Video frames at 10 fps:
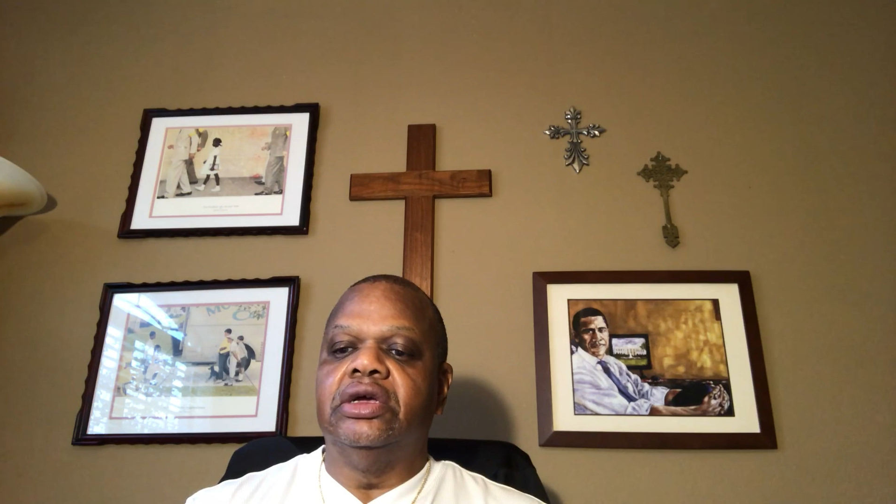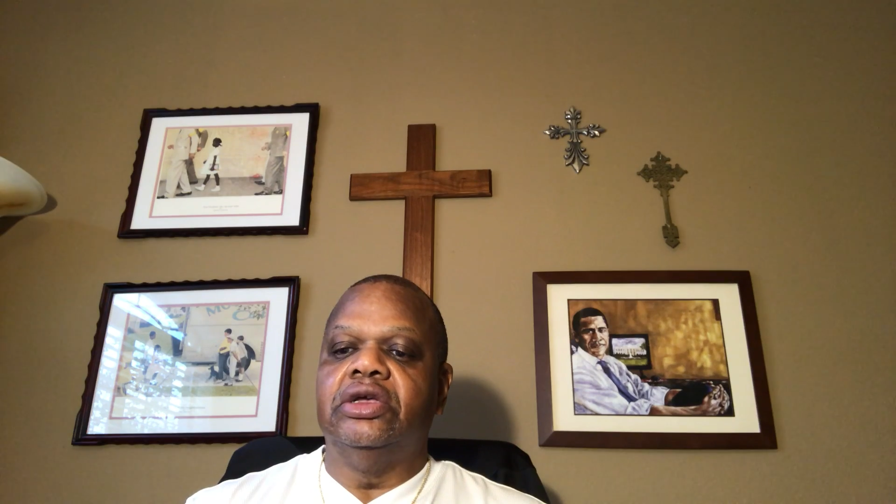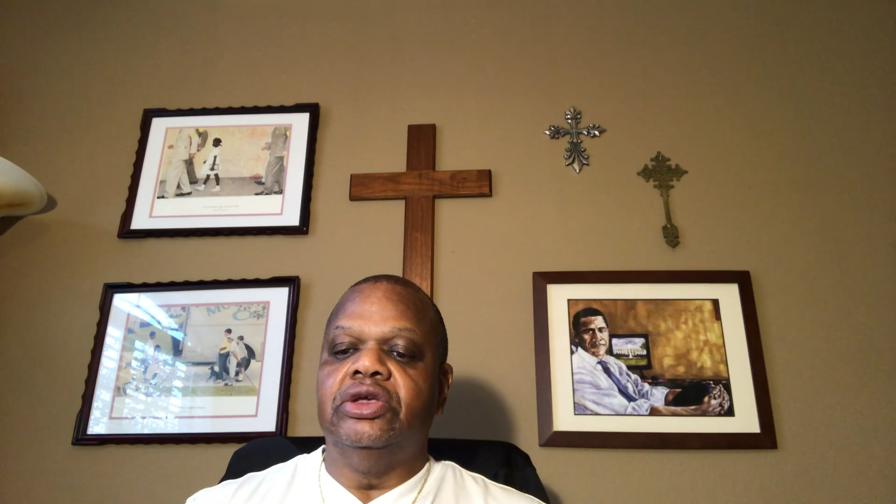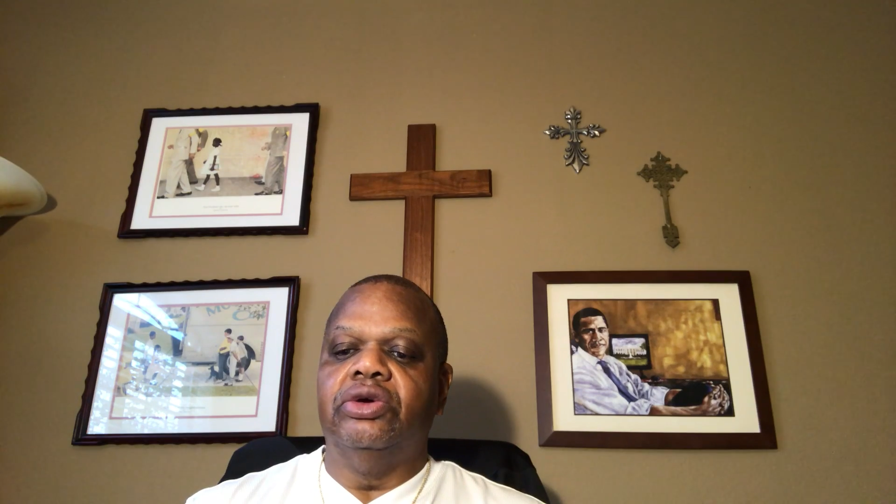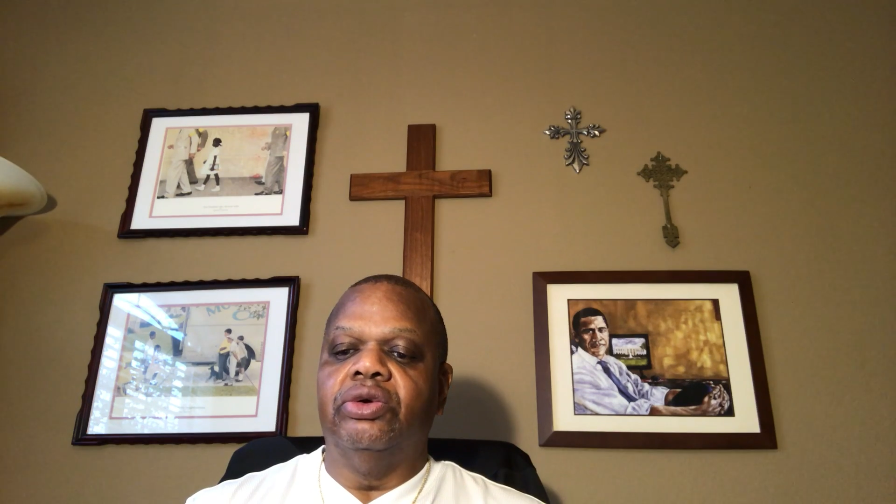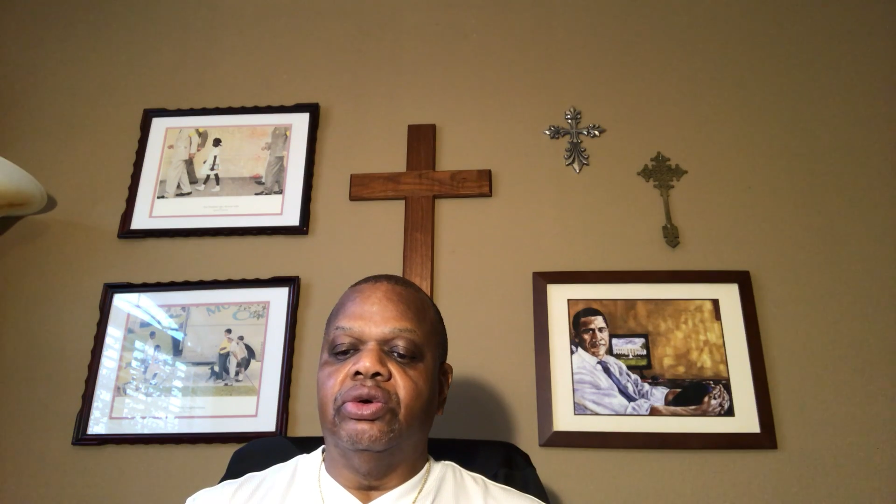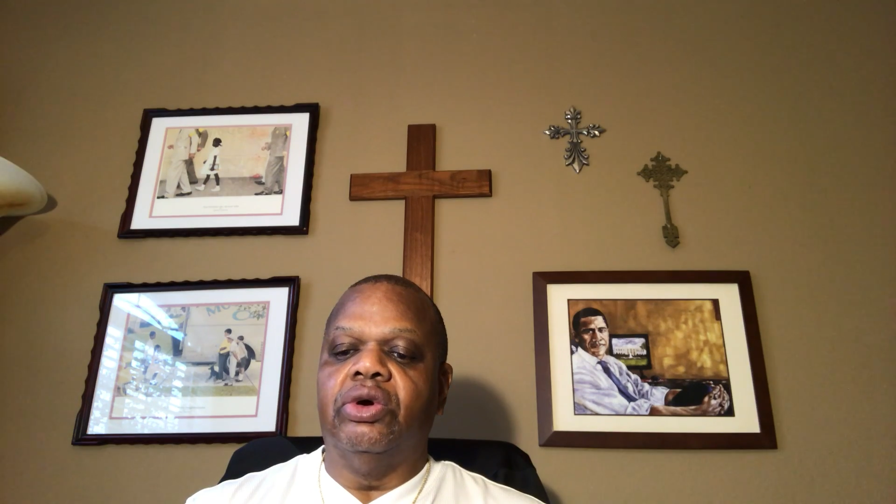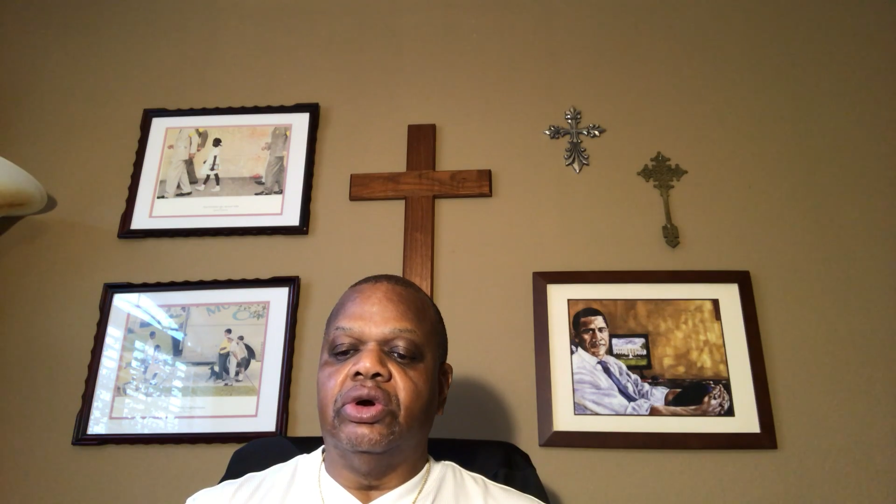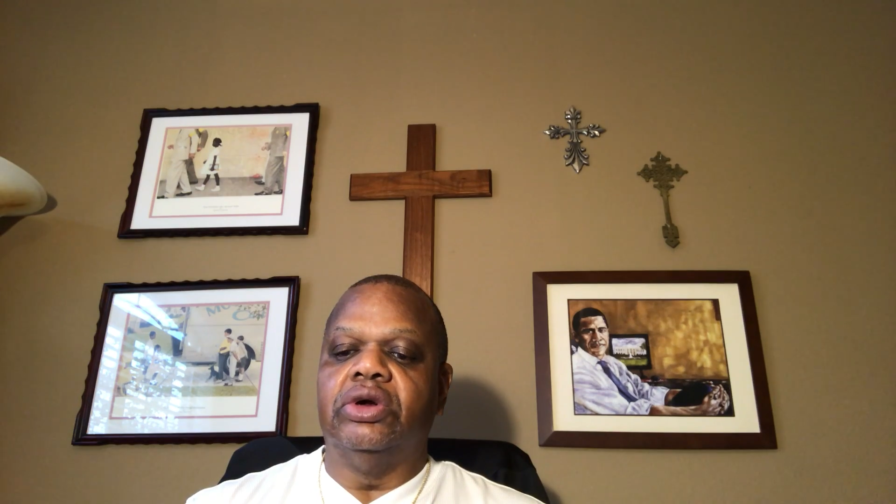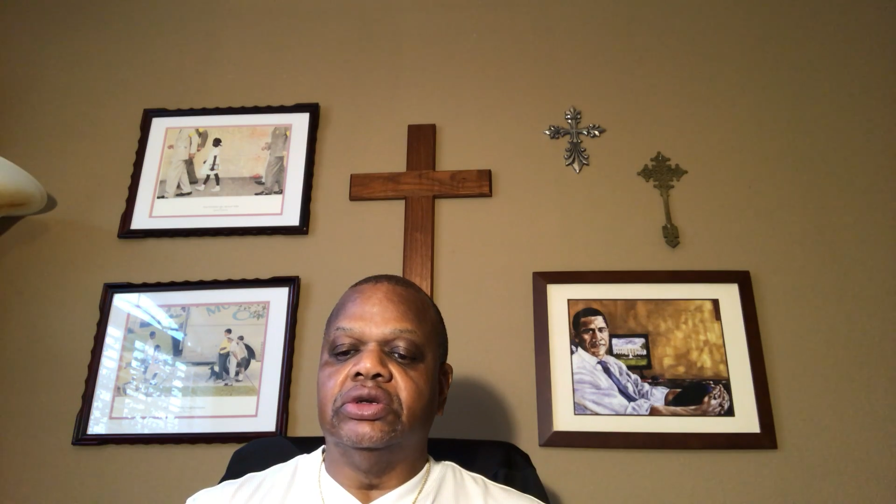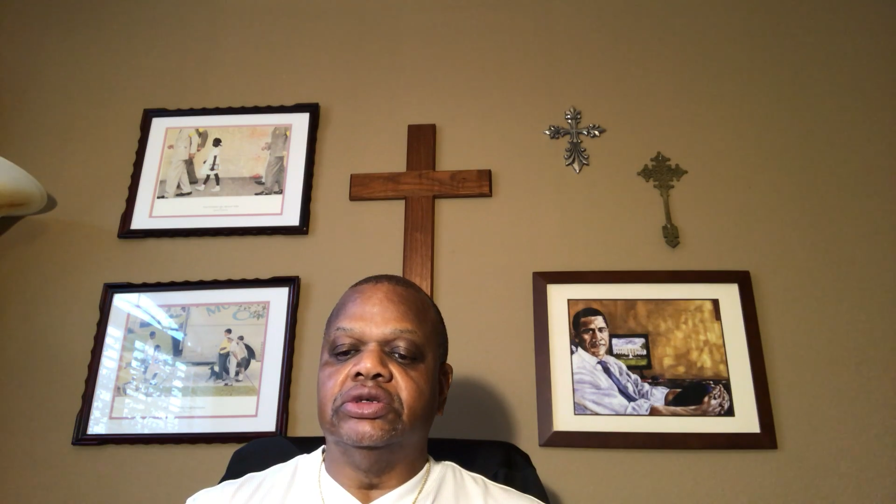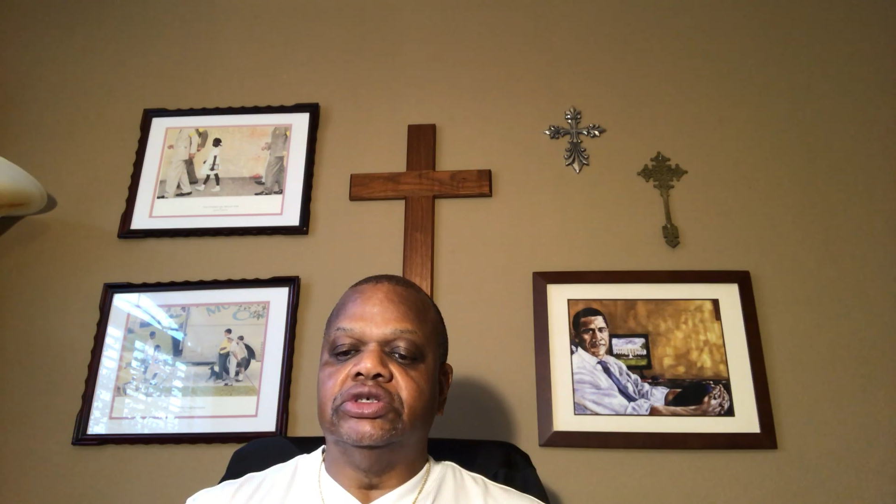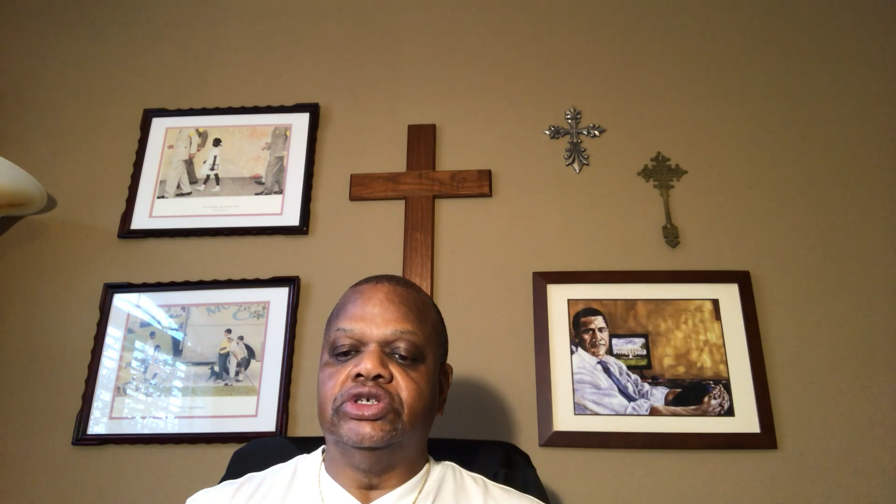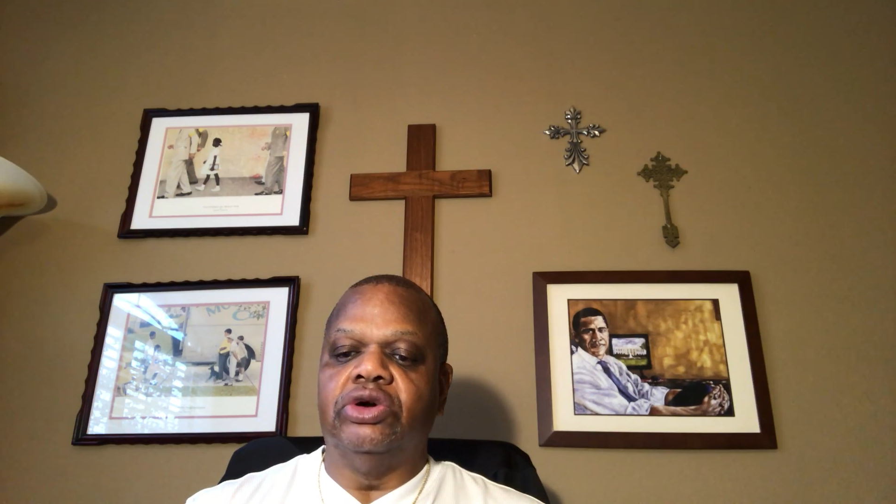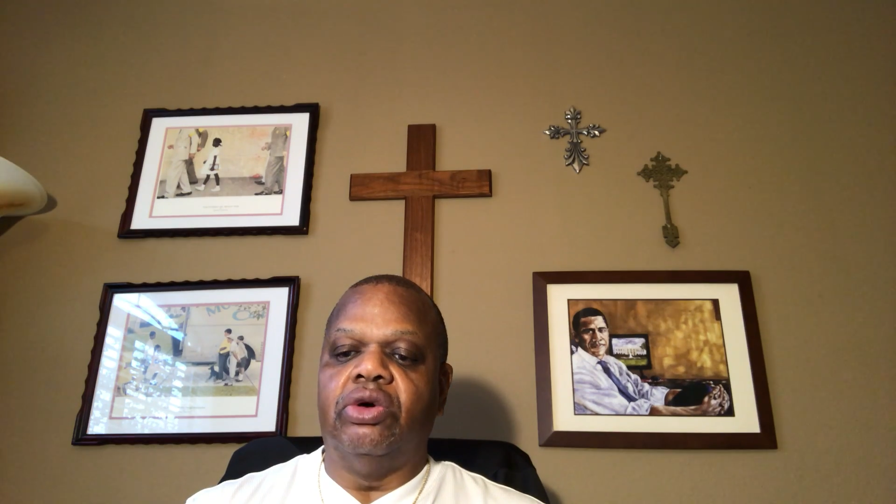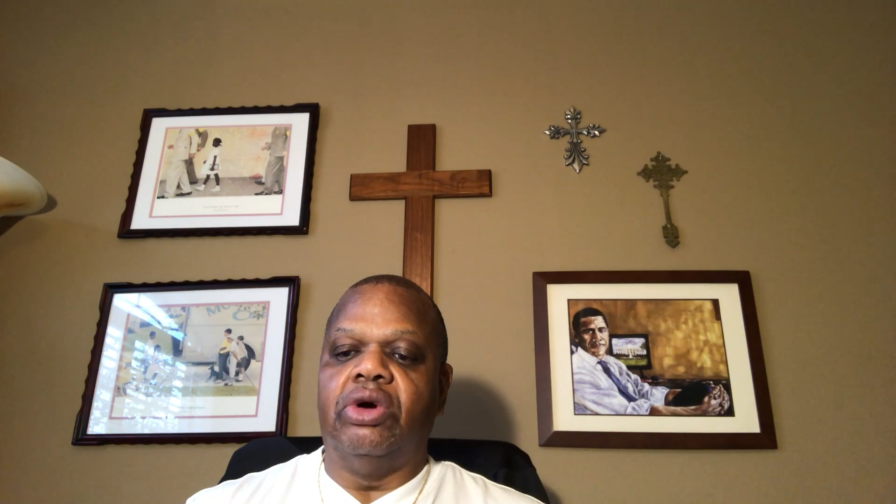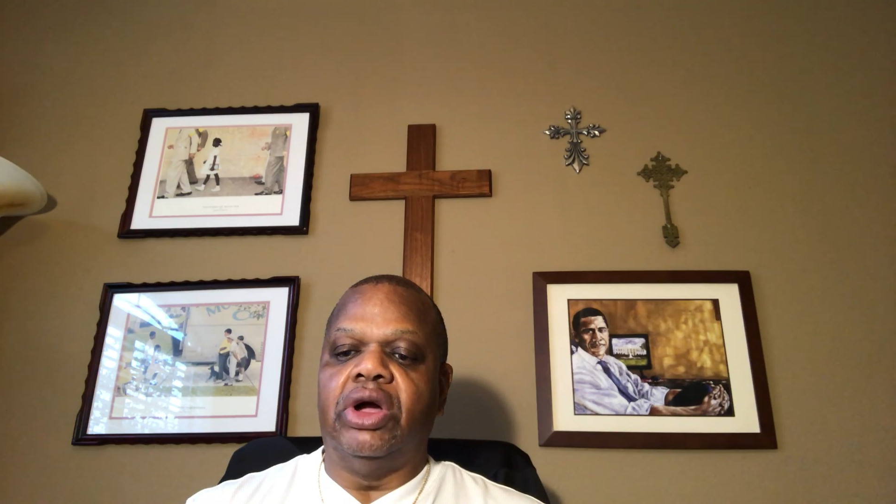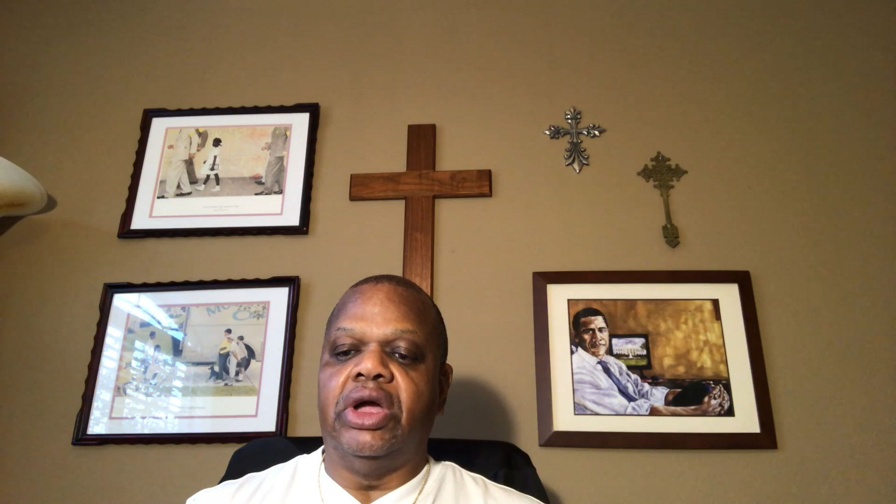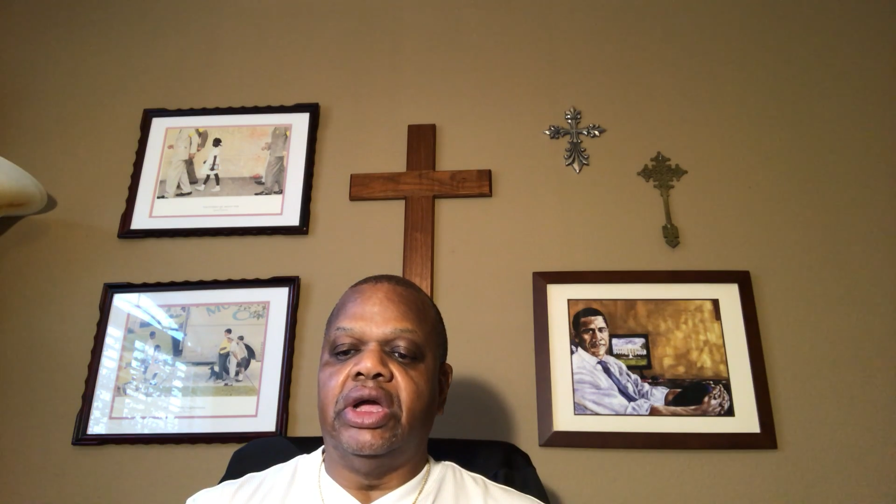your joy."